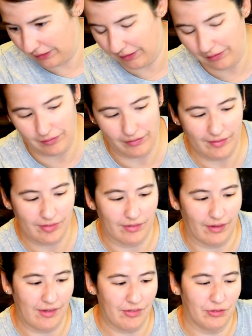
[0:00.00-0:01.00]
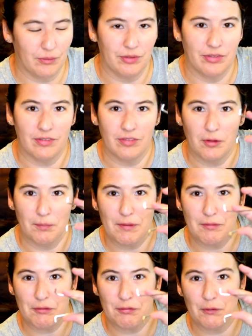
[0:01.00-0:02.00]
Oh, that's nice. So it sits up
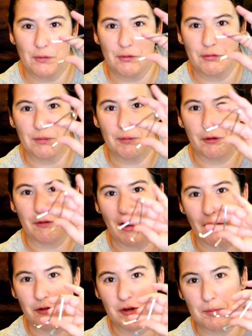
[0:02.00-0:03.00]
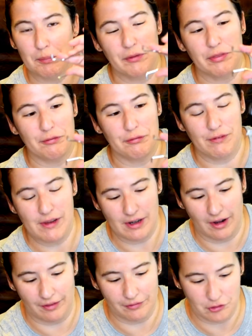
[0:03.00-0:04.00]
even further from the ground. You can put the feet
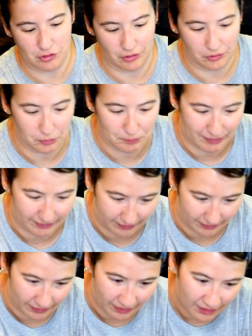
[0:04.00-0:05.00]
on the charcoal bucket.